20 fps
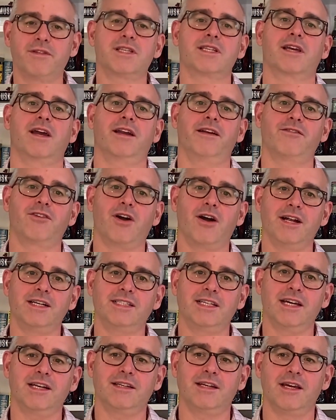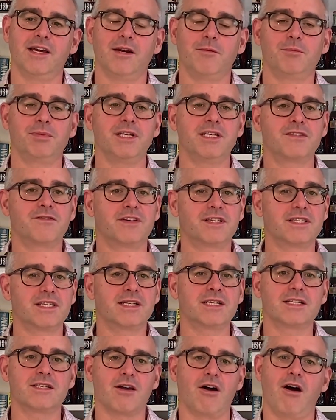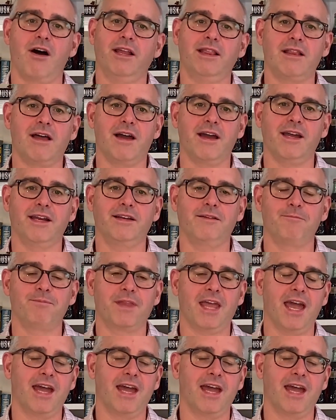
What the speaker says: of this kind of content, please visit us online